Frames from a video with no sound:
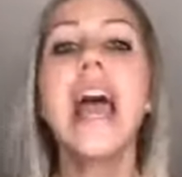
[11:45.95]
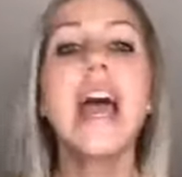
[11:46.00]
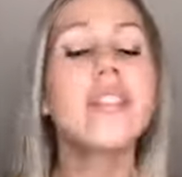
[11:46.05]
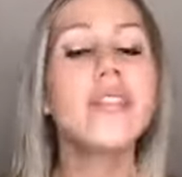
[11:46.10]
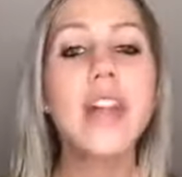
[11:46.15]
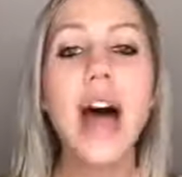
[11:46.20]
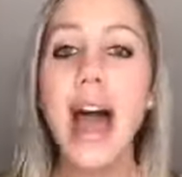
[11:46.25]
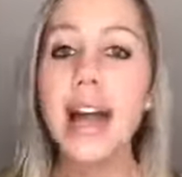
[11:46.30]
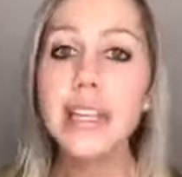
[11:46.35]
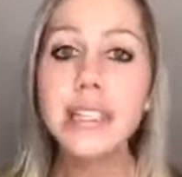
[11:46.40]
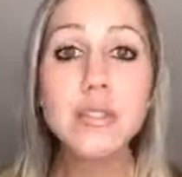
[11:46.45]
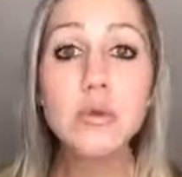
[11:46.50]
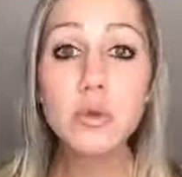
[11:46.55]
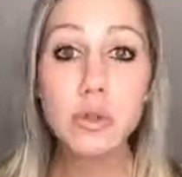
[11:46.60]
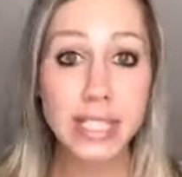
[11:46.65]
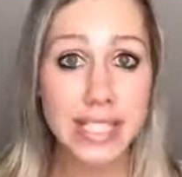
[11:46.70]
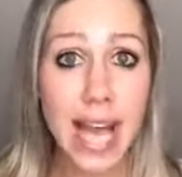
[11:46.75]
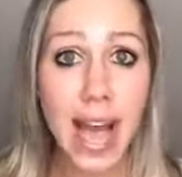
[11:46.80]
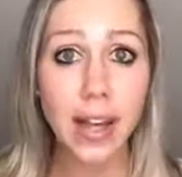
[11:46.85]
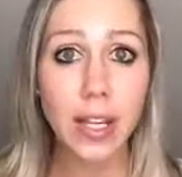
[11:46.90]
That is
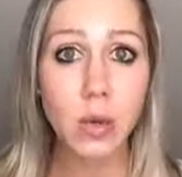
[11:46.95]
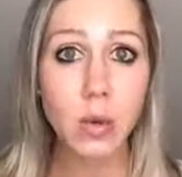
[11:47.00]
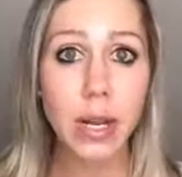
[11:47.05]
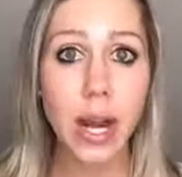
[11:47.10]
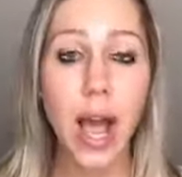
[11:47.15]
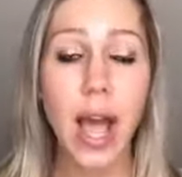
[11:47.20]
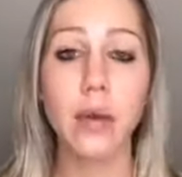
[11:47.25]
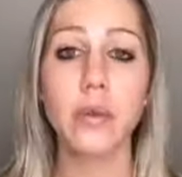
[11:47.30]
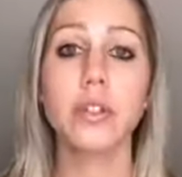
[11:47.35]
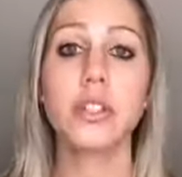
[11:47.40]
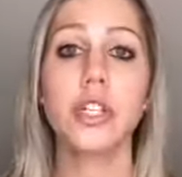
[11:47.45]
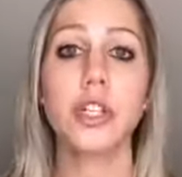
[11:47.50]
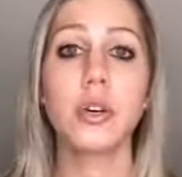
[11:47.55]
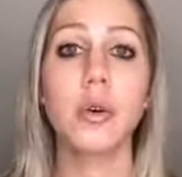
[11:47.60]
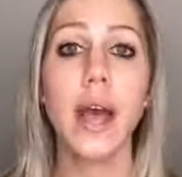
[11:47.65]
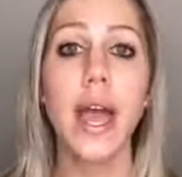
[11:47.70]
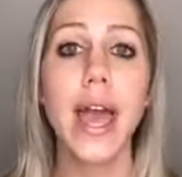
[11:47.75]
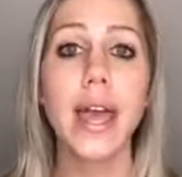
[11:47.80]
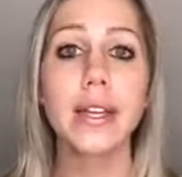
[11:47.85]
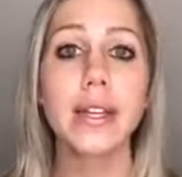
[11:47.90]
exactly what I would do.
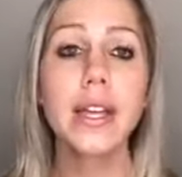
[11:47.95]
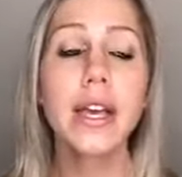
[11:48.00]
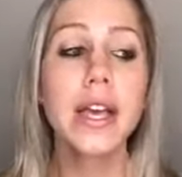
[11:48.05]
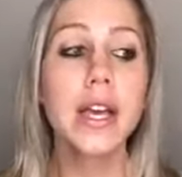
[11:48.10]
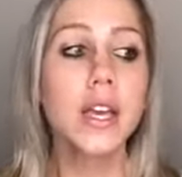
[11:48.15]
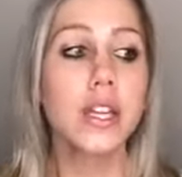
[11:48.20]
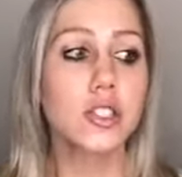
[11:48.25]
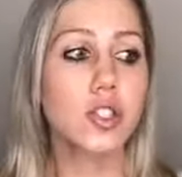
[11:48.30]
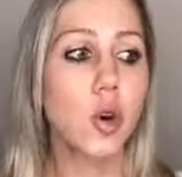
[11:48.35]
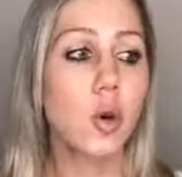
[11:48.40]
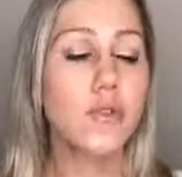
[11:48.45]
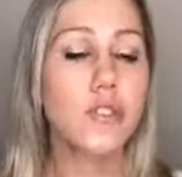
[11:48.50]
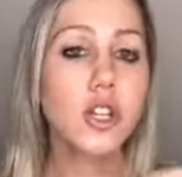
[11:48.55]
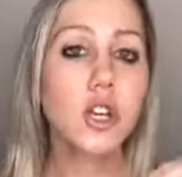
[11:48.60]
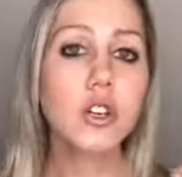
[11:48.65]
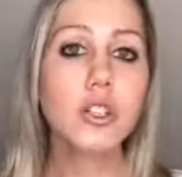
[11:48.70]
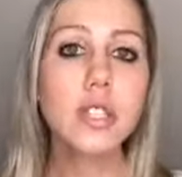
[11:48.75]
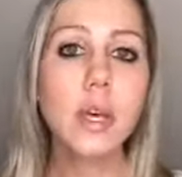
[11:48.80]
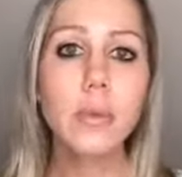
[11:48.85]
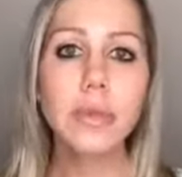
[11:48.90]
And so if you're
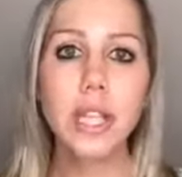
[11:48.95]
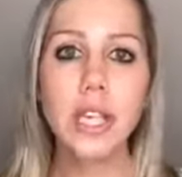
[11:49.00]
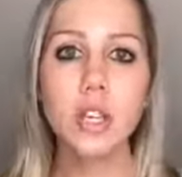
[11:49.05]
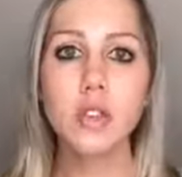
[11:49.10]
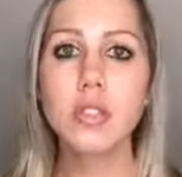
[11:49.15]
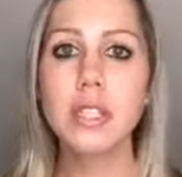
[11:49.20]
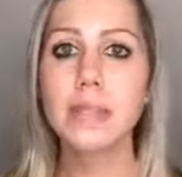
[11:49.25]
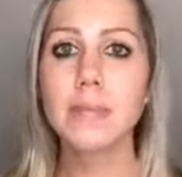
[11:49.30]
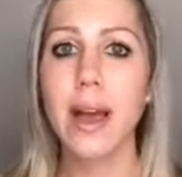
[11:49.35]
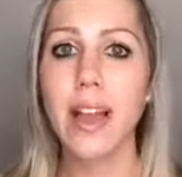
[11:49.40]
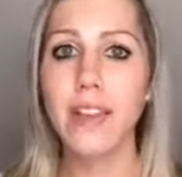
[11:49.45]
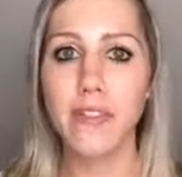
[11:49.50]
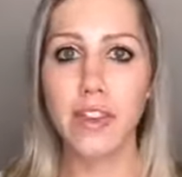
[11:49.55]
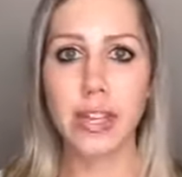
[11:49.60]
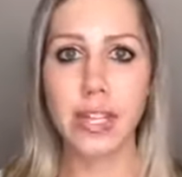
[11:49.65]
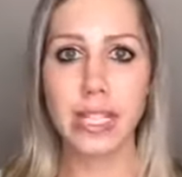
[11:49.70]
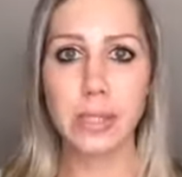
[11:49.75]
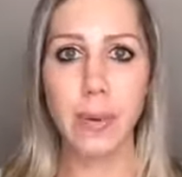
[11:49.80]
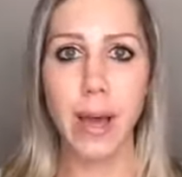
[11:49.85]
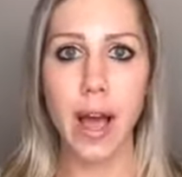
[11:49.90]
someone that uses
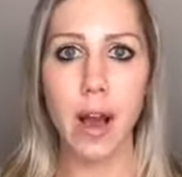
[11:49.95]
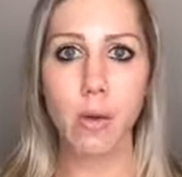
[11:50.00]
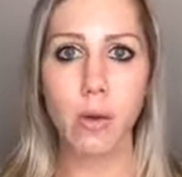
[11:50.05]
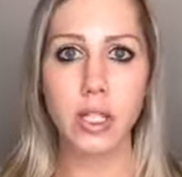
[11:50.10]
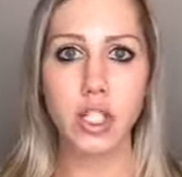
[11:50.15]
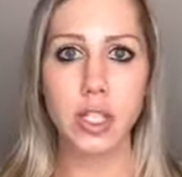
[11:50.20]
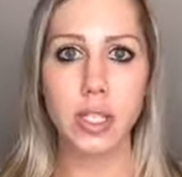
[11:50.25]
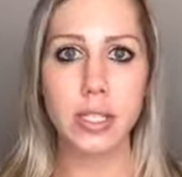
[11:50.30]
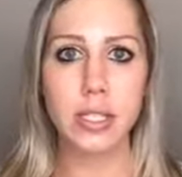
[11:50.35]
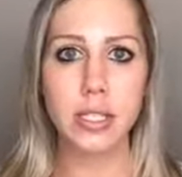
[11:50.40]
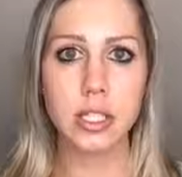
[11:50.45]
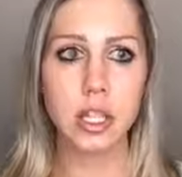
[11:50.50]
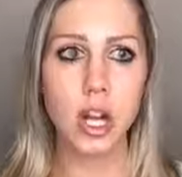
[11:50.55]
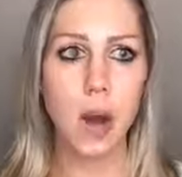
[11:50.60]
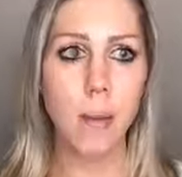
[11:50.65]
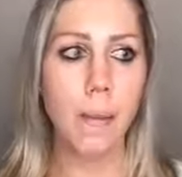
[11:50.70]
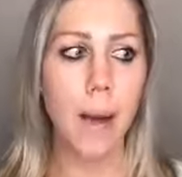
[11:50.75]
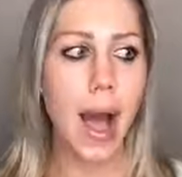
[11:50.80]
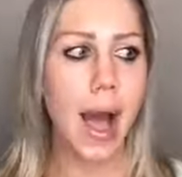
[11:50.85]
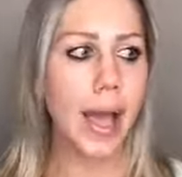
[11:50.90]
MyFitnessPal, which is,
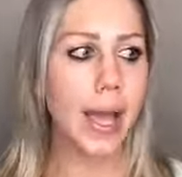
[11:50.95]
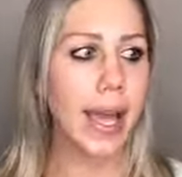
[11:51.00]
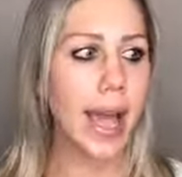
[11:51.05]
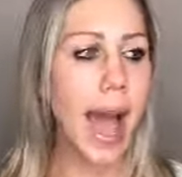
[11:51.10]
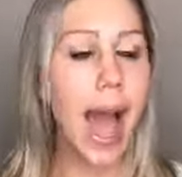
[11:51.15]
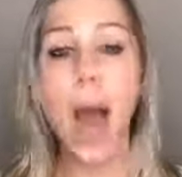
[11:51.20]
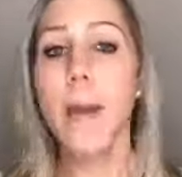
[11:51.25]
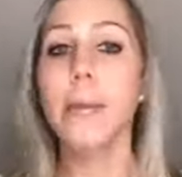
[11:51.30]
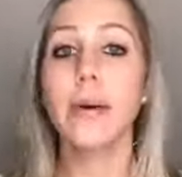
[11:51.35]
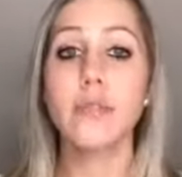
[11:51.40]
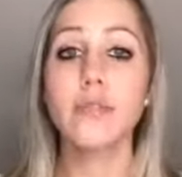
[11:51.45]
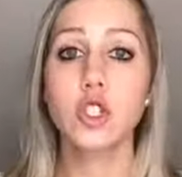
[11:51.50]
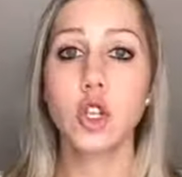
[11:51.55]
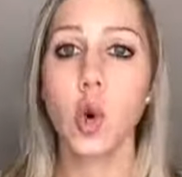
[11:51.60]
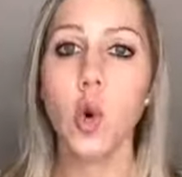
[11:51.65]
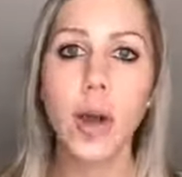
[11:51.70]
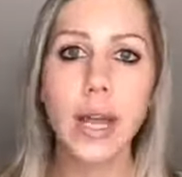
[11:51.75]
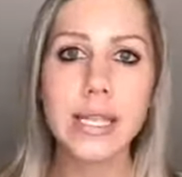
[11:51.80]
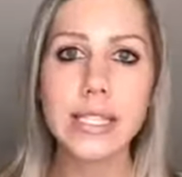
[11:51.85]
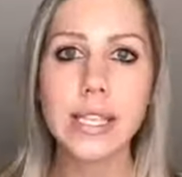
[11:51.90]
my app of
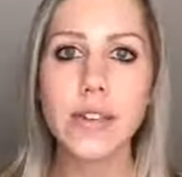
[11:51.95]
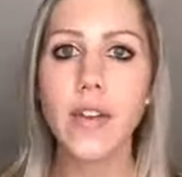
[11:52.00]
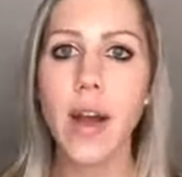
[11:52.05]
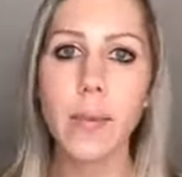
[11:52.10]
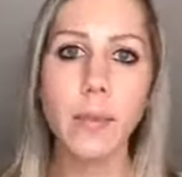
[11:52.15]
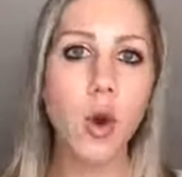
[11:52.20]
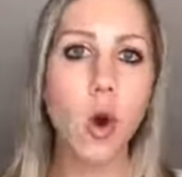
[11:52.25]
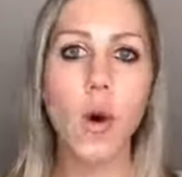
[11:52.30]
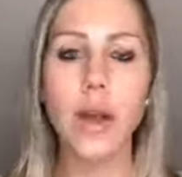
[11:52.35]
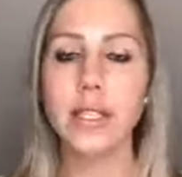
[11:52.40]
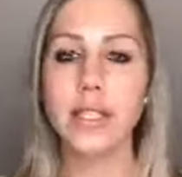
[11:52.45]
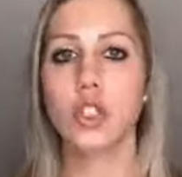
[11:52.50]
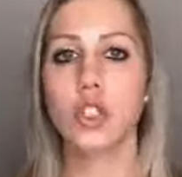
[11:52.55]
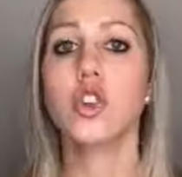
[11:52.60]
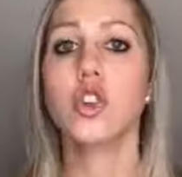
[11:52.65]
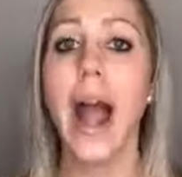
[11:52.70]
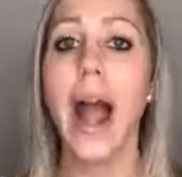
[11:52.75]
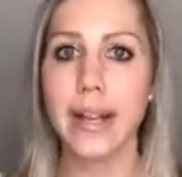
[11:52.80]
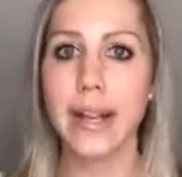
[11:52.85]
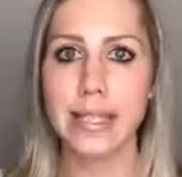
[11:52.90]
choice if I'm going to
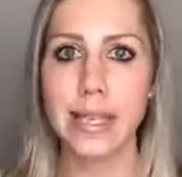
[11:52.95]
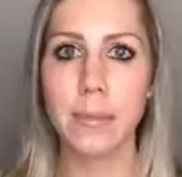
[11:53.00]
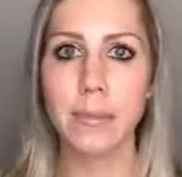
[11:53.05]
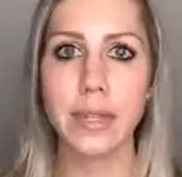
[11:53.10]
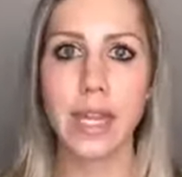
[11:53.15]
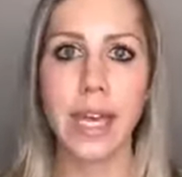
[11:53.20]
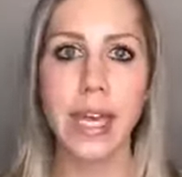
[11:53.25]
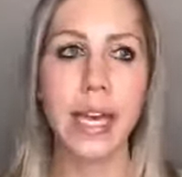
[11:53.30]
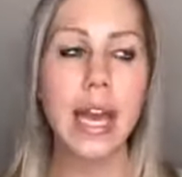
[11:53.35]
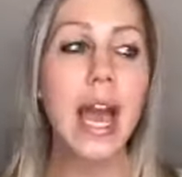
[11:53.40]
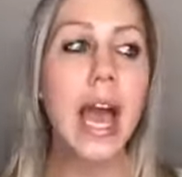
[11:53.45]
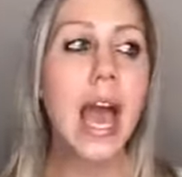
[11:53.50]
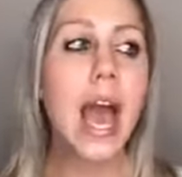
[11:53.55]
track something,